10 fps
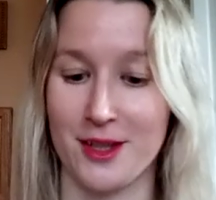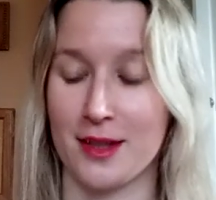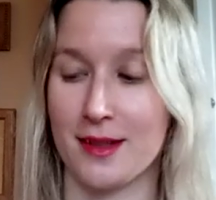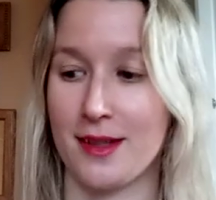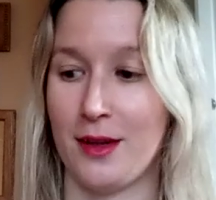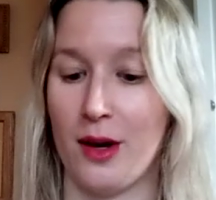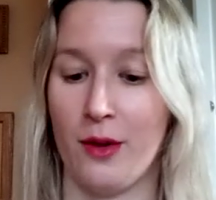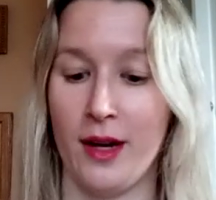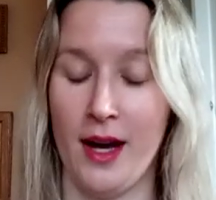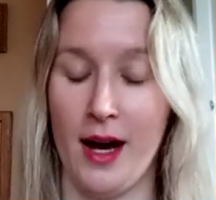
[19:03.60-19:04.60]
just, to
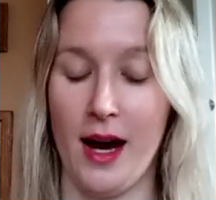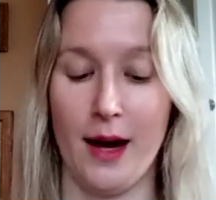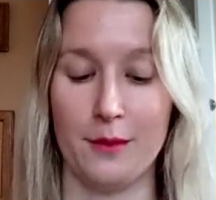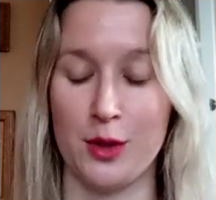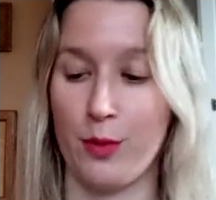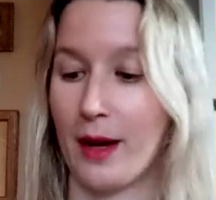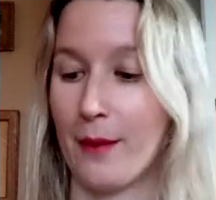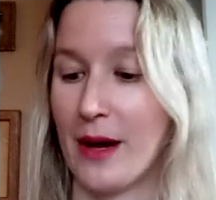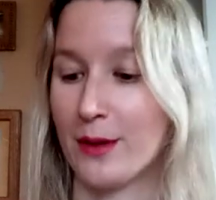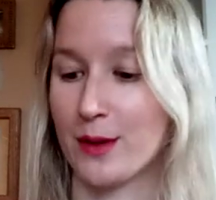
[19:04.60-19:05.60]
bring
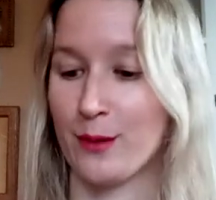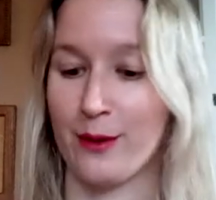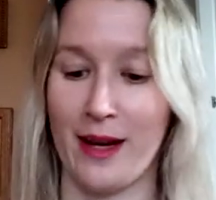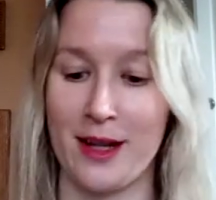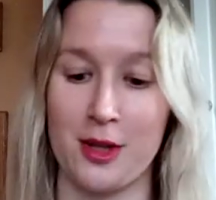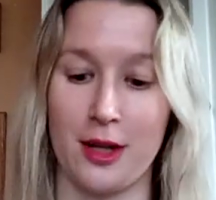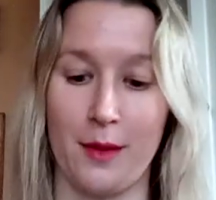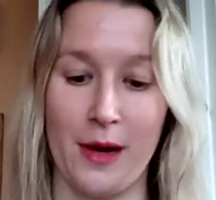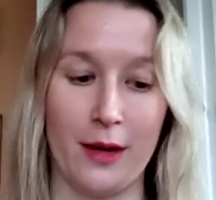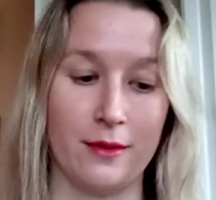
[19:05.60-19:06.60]
about some reflection
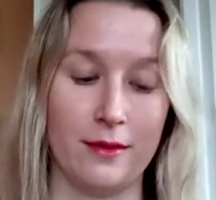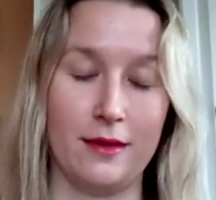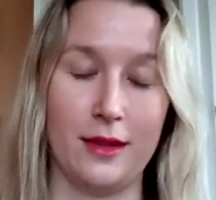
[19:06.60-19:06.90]
about,